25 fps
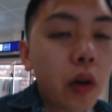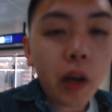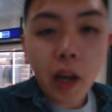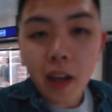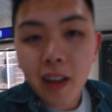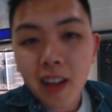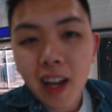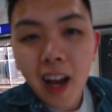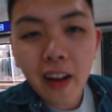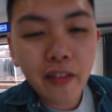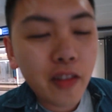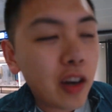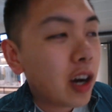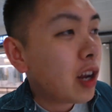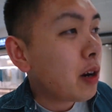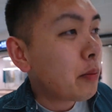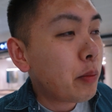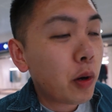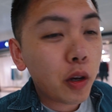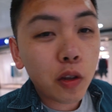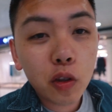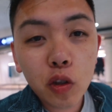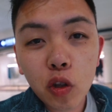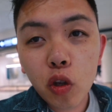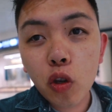Okay, I've got
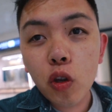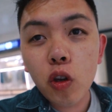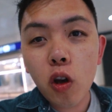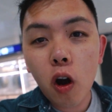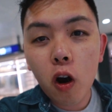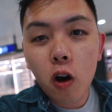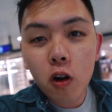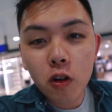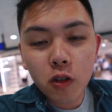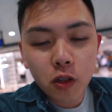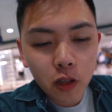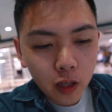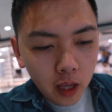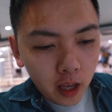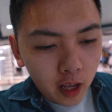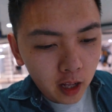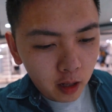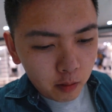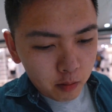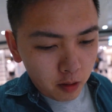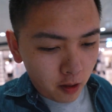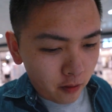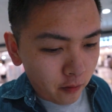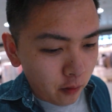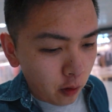about 2 hours to
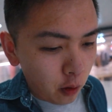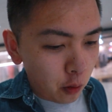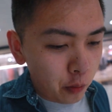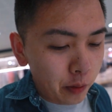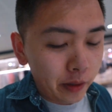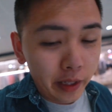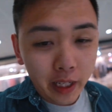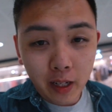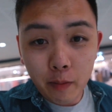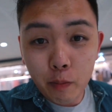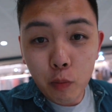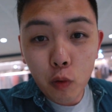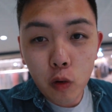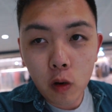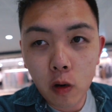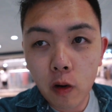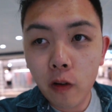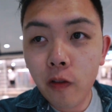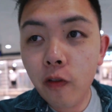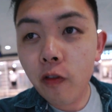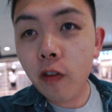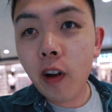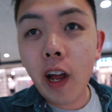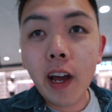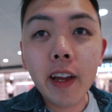kill before we need to board our
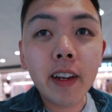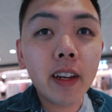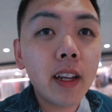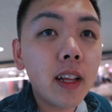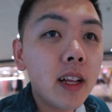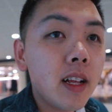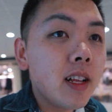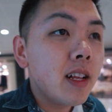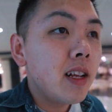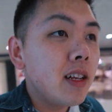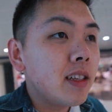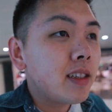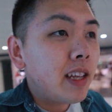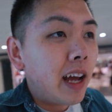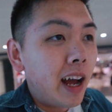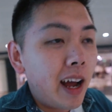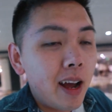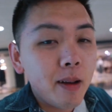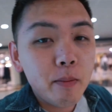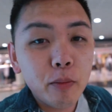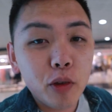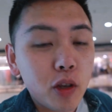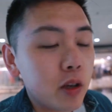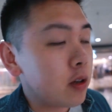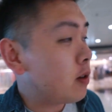flight.
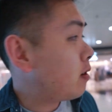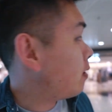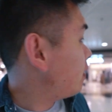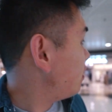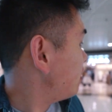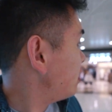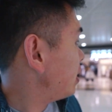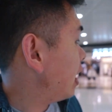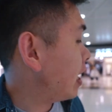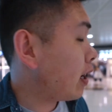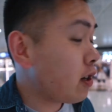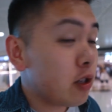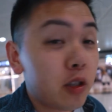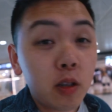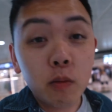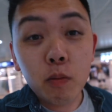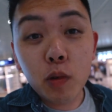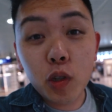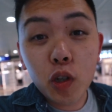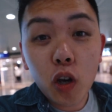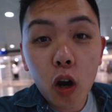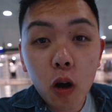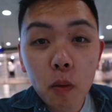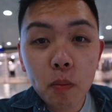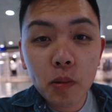Time to check out some
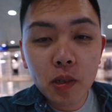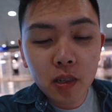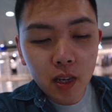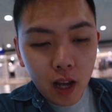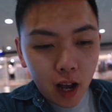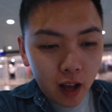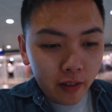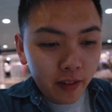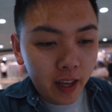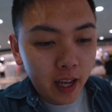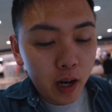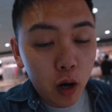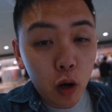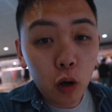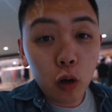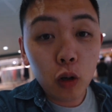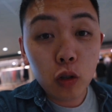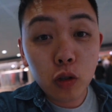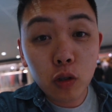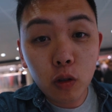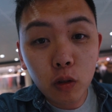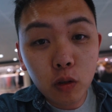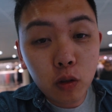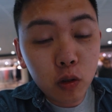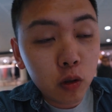shops and then
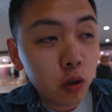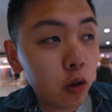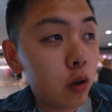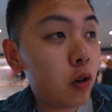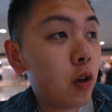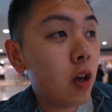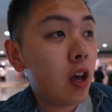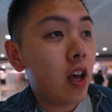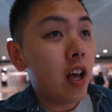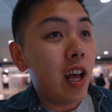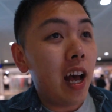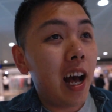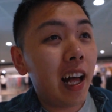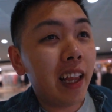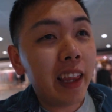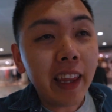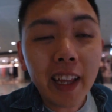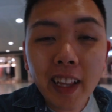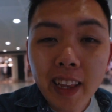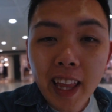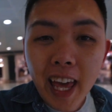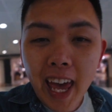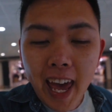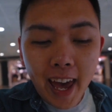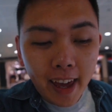also to do a
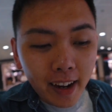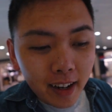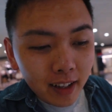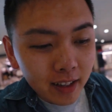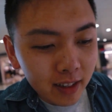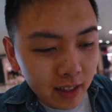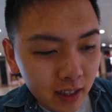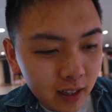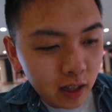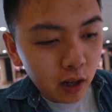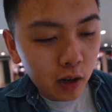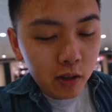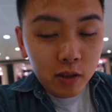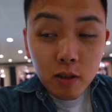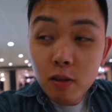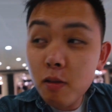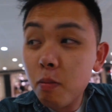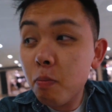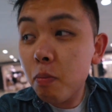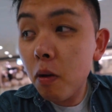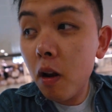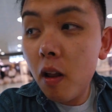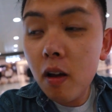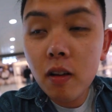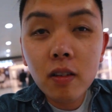little edit because there's
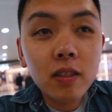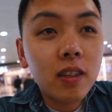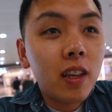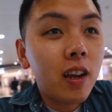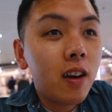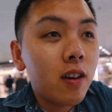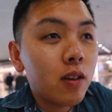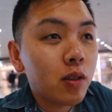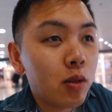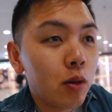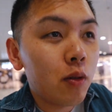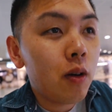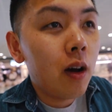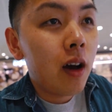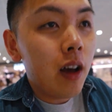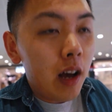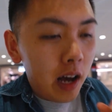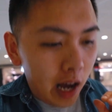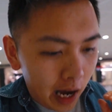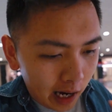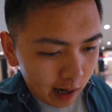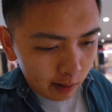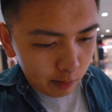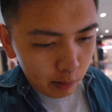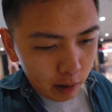plugs there, so
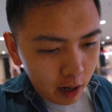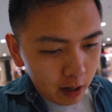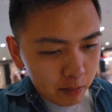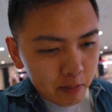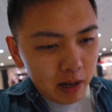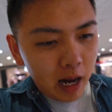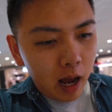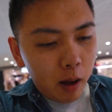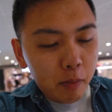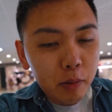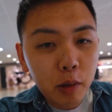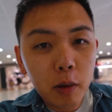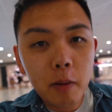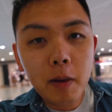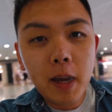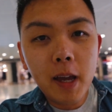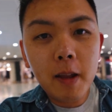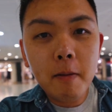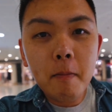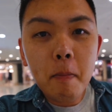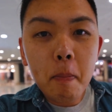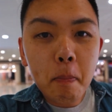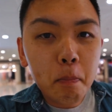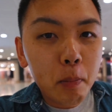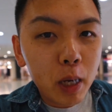I can plug my laptop
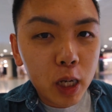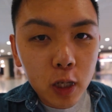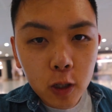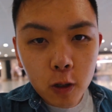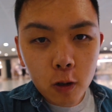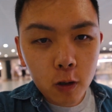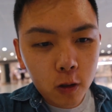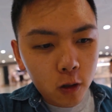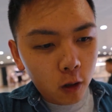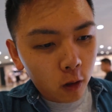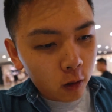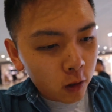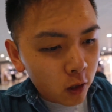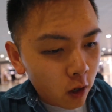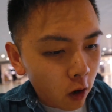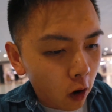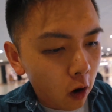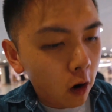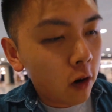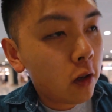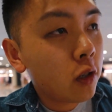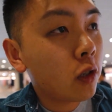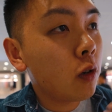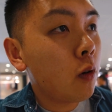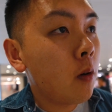in, make sure it's all
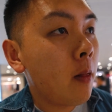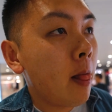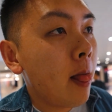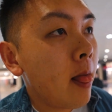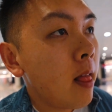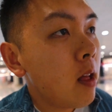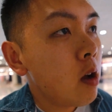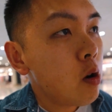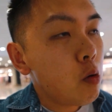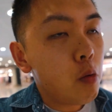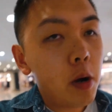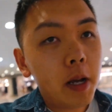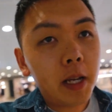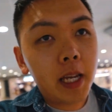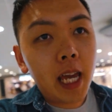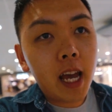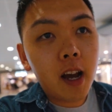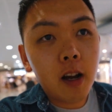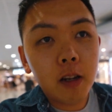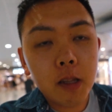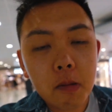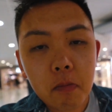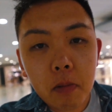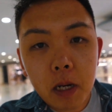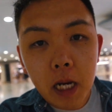charged, so when I get
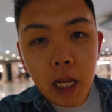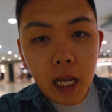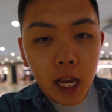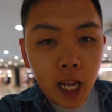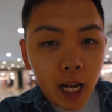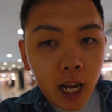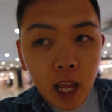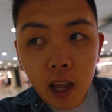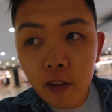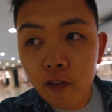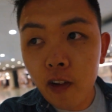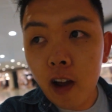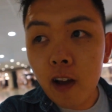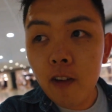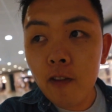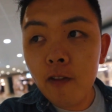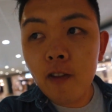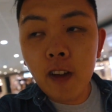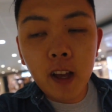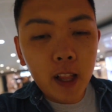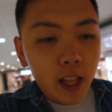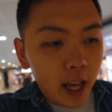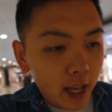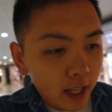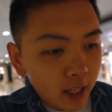on the plane, if I
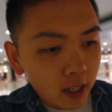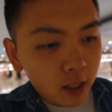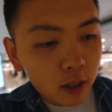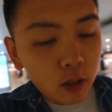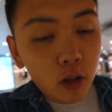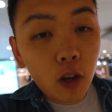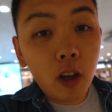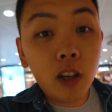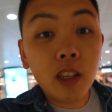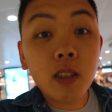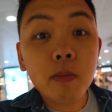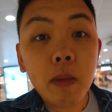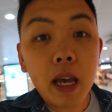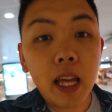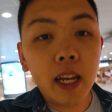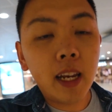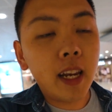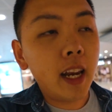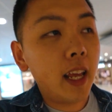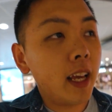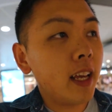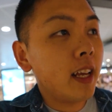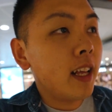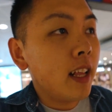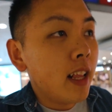feel like doing some
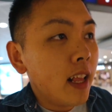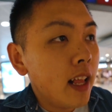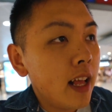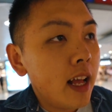editing,